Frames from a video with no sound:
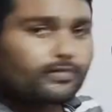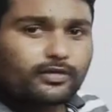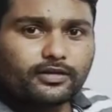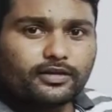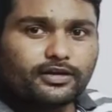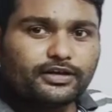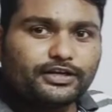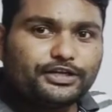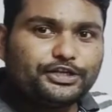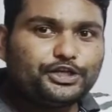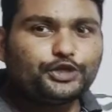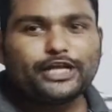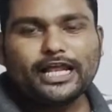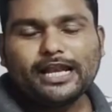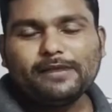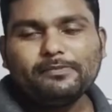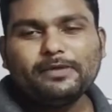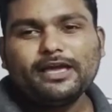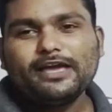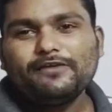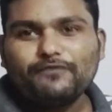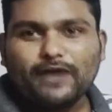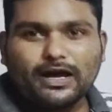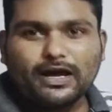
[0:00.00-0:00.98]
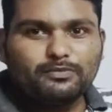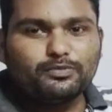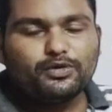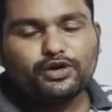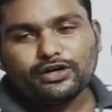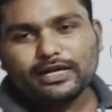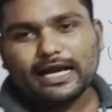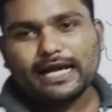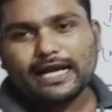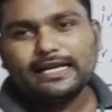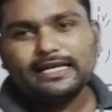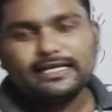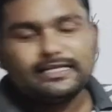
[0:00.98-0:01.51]
you tell me one more
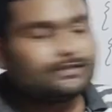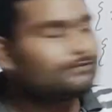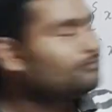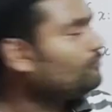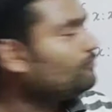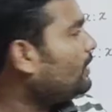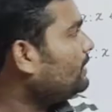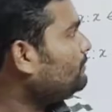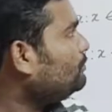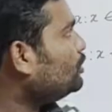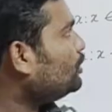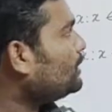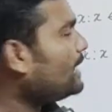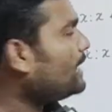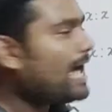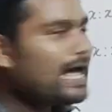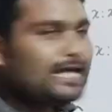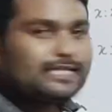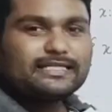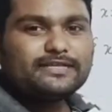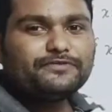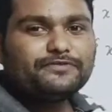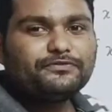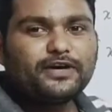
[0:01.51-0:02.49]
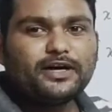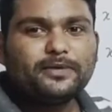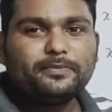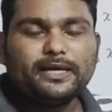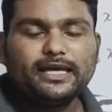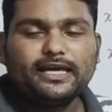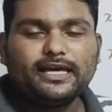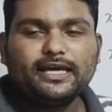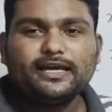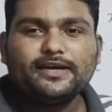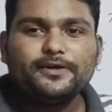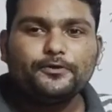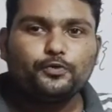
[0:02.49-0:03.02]
condition, one more answer for
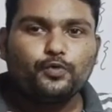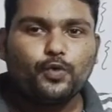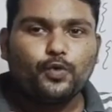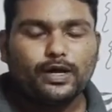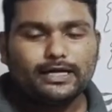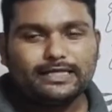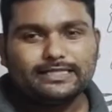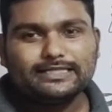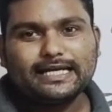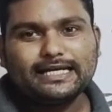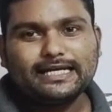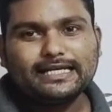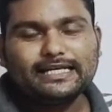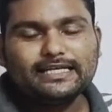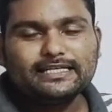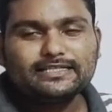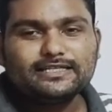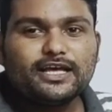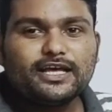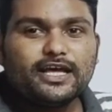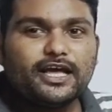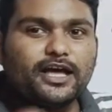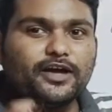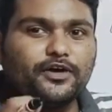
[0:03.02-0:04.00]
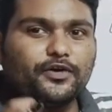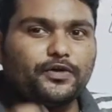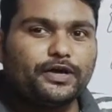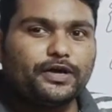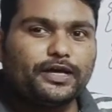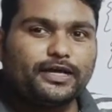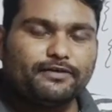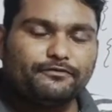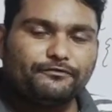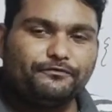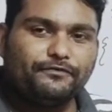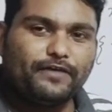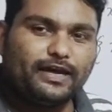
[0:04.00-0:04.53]
me. What is that is?
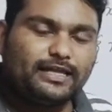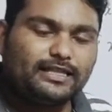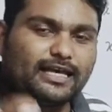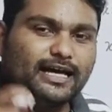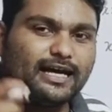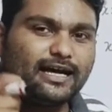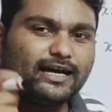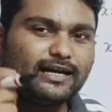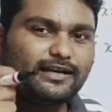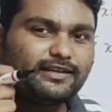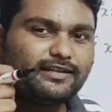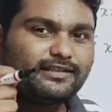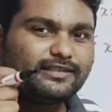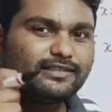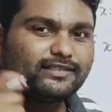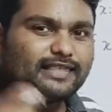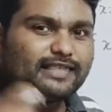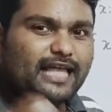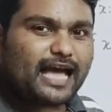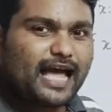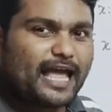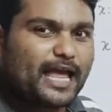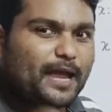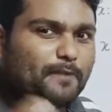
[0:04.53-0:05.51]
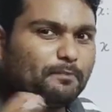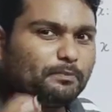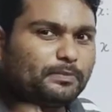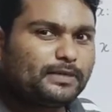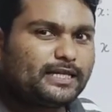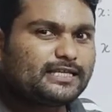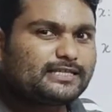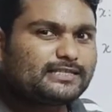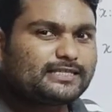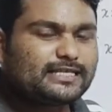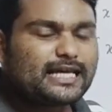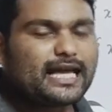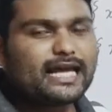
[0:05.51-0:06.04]
whether the empty
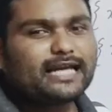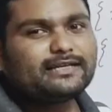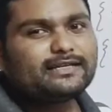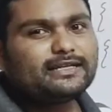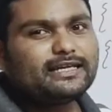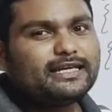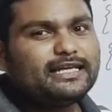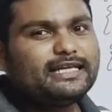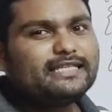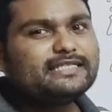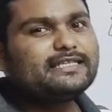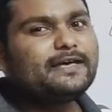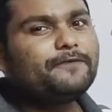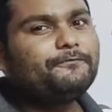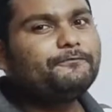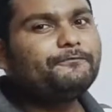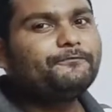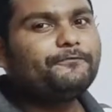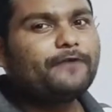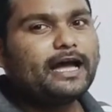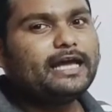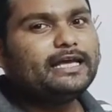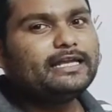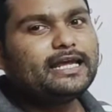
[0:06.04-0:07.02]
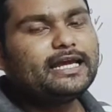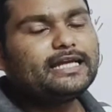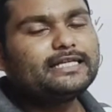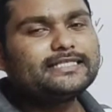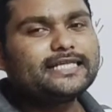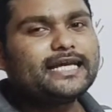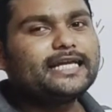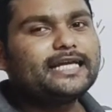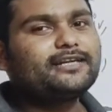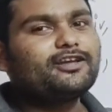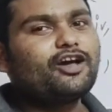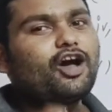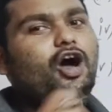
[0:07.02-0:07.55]
set is a finite
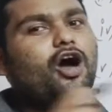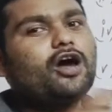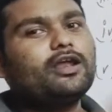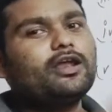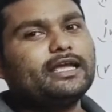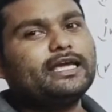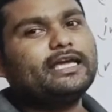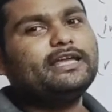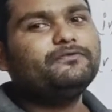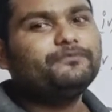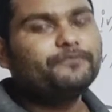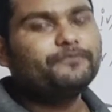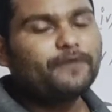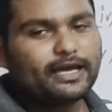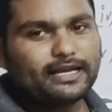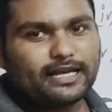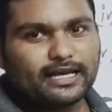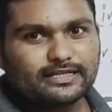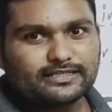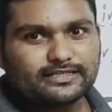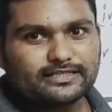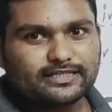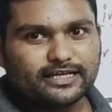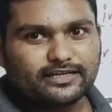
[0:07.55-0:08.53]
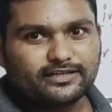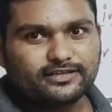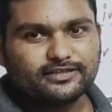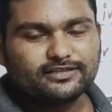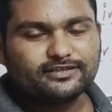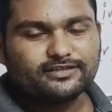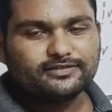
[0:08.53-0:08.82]
set or infinite set,